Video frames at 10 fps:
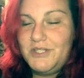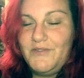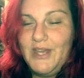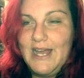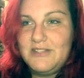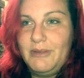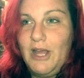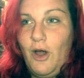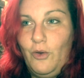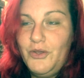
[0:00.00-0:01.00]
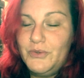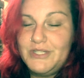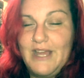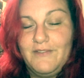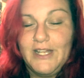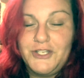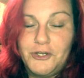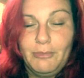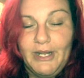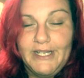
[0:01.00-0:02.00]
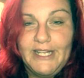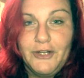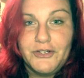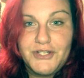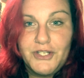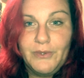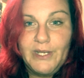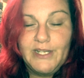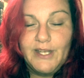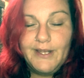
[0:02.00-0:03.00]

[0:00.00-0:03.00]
of you guys will be like, oh, you'll just have to get your butt in gear and do it.